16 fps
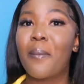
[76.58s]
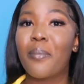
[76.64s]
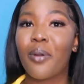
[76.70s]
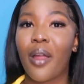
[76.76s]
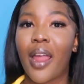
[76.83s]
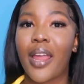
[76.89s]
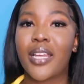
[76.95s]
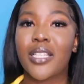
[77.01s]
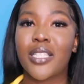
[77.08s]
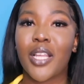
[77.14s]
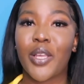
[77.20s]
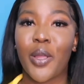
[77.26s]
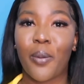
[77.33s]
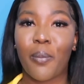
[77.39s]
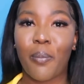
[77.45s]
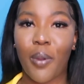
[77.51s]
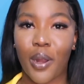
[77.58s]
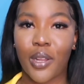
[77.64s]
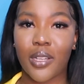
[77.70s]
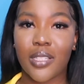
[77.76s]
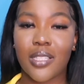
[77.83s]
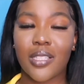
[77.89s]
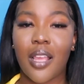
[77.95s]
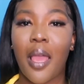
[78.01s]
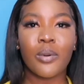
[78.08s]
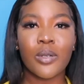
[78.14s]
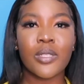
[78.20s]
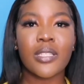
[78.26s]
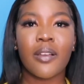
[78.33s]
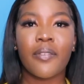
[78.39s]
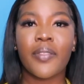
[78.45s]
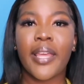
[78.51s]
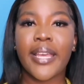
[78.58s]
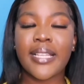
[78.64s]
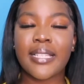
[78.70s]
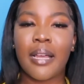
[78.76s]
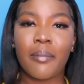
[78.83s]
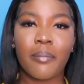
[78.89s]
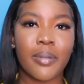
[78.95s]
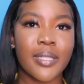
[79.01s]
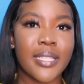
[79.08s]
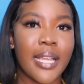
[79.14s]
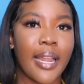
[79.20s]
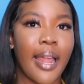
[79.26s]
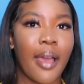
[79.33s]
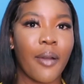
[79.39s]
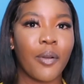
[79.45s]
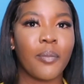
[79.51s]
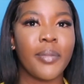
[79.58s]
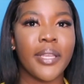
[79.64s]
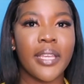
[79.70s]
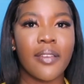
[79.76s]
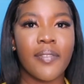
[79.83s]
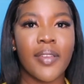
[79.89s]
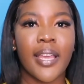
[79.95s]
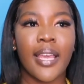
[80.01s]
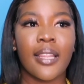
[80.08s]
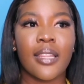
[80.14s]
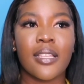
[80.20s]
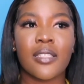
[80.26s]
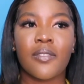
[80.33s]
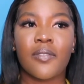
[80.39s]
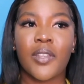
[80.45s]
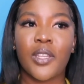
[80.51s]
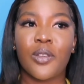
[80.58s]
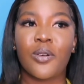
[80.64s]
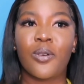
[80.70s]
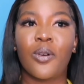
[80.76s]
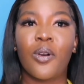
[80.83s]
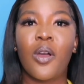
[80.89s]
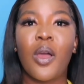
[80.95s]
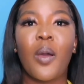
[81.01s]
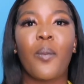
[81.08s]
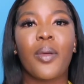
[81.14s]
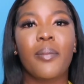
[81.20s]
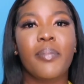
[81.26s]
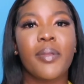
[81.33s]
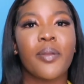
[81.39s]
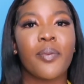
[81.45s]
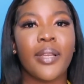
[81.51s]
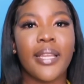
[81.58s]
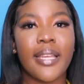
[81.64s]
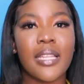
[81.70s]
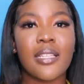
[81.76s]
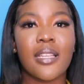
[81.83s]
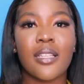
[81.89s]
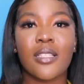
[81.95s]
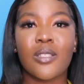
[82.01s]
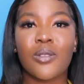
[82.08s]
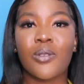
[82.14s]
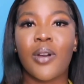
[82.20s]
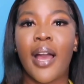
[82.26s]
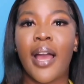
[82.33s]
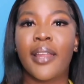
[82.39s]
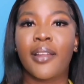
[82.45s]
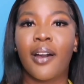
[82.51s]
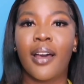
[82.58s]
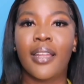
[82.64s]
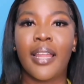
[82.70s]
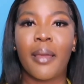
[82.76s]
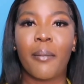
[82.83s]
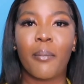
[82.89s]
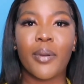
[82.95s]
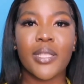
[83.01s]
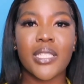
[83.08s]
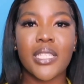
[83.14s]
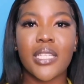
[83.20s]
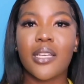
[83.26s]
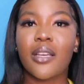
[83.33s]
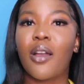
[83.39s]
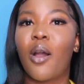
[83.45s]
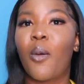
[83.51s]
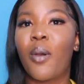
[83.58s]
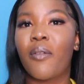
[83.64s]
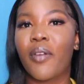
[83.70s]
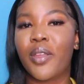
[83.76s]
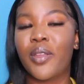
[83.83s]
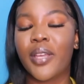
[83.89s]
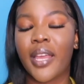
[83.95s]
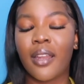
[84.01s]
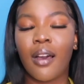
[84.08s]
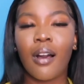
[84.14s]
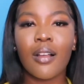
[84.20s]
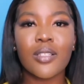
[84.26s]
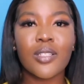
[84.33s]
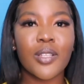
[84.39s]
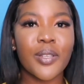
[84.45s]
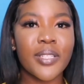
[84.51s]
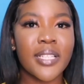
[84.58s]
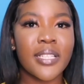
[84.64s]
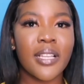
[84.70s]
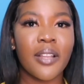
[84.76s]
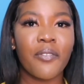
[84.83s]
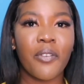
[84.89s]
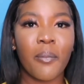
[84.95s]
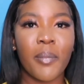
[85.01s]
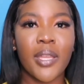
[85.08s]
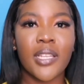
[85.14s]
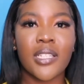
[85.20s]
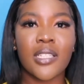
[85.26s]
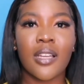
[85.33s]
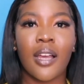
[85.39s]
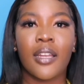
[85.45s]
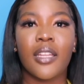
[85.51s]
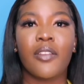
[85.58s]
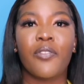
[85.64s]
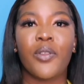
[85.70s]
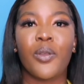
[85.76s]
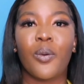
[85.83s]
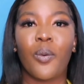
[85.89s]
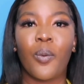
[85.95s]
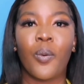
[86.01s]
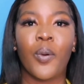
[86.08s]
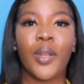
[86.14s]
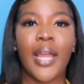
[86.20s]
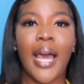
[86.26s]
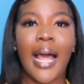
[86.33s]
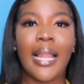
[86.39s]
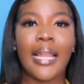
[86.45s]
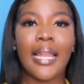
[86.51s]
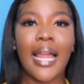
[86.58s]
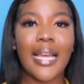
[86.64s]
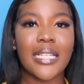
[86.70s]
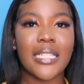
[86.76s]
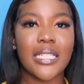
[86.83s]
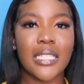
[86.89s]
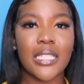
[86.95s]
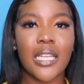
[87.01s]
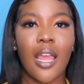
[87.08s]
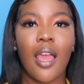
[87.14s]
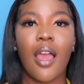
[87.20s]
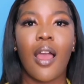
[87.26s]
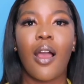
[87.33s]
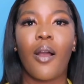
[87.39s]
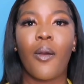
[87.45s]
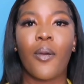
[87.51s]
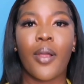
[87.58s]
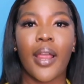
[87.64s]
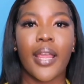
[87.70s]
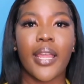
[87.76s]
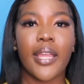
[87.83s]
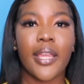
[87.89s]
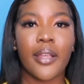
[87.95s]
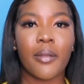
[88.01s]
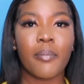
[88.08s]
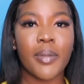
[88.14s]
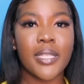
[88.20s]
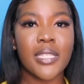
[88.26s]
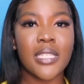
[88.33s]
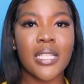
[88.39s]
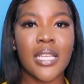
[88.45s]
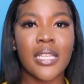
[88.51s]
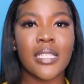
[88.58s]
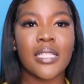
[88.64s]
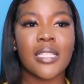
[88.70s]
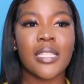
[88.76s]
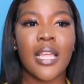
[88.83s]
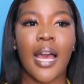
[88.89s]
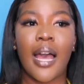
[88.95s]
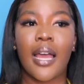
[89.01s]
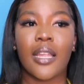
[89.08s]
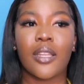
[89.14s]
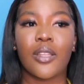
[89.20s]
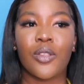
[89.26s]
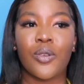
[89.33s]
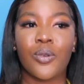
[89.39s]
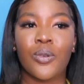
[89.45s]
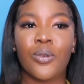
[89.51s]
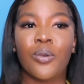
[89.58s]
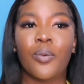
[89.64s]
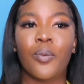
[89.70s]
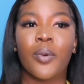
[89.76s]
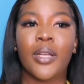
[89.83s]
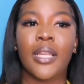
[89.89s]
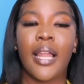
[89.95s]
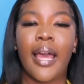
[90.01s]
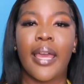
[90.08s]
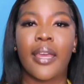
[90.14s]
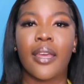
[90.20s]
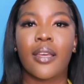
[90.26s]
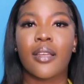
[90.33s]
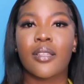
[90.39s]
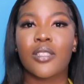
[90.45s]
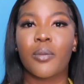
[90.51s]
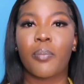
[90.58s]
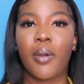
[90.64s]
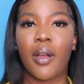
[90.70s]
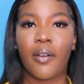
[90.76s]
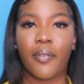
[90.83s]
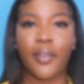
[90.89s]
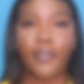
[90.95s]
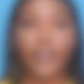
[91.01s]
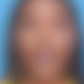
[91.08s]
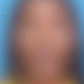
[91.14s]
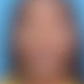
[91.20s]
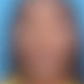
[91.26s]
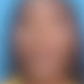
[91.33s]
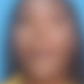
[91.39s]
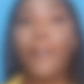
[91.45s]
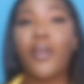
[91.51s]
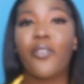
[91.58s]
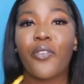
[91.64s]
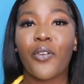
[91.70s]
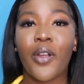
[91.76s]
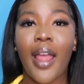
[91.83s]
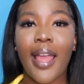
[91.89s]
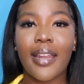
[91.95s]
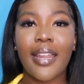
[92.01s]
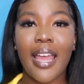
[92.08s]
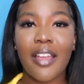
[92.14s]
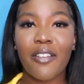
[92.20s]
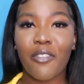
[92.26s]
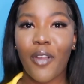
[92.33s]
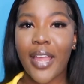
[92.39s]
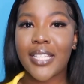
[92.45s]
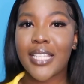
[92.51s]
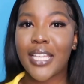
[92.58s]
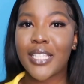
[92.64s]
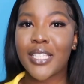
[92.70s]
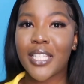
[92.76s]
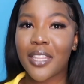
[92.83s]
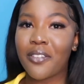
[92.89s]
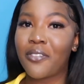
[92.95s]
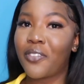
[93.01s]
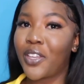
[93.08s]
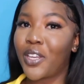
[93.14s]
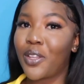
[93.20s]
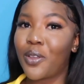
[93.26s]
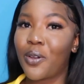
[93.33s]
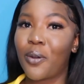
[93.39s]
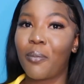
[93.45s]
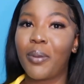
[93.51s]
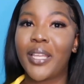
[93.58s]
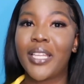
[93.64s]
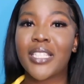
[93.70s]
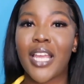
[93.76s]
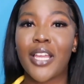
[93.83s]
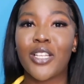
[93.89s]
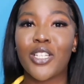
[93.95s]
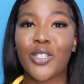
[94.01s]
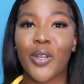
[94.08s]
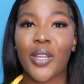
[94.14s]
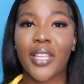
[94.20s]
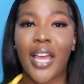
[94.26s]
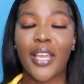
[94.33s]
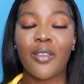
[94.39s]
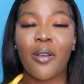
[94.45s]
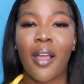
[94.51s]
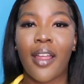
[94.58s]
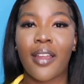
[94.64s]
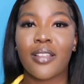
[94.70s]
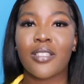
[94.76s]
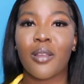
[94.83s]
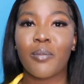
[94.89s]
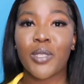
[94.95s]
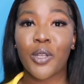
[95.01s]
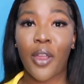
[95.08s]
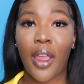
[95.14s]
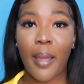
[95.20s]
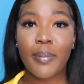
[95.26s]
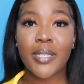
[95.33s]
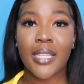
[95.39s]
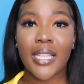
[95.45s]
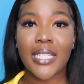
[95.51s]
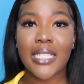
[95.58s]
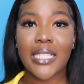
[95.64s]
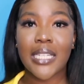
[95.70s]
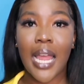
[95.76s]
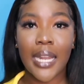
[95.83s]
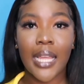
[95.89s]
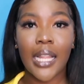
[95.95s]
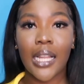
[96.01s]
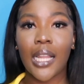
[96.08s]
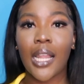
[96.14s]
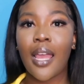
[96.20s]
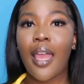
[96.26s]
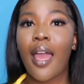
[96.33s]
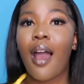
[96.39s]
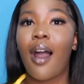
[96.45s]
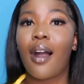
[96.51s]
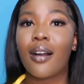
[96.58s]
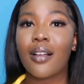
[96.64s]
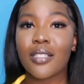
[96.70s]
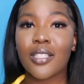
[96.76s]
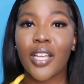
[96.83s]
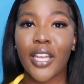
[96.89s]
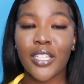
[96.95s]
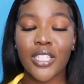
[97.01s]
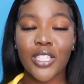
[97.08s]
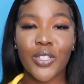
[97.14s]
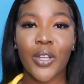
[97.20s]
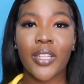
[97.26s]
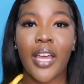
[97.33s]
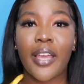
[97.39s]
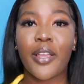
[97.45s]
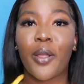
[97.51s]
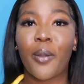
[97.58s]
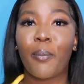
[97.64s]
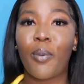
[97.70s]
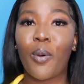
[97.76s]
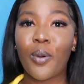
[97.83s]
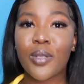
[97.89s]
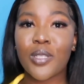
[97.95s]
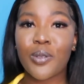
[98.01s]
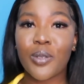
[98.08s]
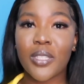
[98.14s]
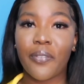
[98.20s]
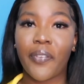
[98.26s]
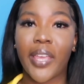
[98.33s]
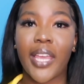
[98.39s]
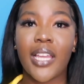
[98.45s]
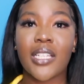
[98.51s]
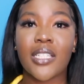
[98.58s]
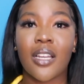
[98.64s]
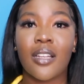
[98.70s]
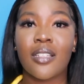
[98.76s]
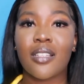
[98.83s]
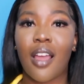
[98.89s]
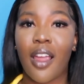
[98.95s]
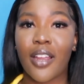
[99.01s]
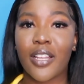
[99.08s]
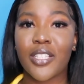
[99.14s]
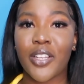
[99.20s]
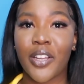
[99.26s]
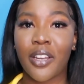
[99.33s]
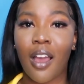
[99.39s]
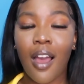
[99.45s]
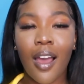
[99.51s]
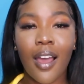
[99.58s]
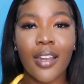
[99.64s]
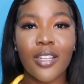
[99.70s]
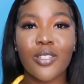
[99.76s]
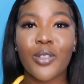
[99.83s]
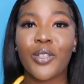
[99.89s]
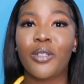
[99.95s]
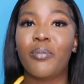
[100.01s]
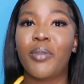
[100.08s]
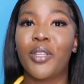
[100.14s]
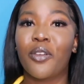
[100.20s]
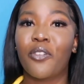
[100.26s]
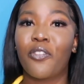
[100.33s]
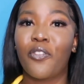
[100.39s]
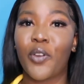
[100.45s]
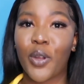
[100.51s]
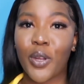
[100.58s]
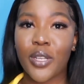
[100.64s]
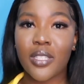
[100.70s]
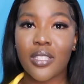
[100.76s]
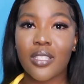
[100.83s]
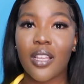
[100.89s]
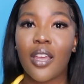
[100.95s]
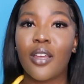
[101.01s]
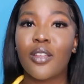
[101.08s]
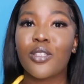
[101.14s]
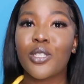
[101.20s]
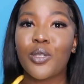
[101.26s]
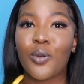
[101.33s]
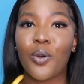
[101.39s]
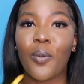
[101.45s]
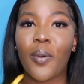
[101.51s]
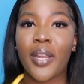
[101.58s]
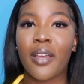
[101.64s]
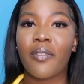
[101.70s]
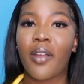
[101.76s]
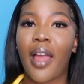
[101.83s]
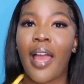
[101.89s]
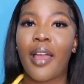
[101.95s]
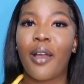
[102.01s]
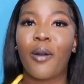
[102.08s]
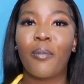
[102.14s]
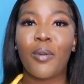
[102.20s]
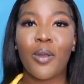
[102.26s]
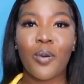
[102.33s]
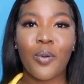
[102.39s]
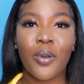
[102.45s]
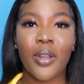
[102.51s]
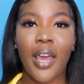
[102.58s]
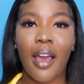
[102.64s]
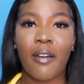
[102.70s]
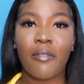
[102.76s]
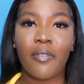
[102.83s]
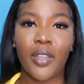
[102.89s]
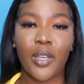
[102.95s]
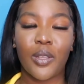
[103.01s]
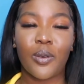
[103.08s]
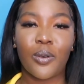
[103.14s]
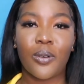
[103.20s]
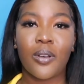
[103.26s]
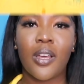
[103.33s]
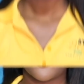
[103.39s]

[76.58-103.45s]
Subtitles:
price your products. Most of the examples that I will be giving in this video will be related to an online boutique. However, you can also use this information if you own a lash or a hair business that you would like to profit from. Before I dive right into the video, please ensure that you are subscribed to this channel. Also ensure that your post notifications are turned on so you'll be the first to know whenever I upload a video.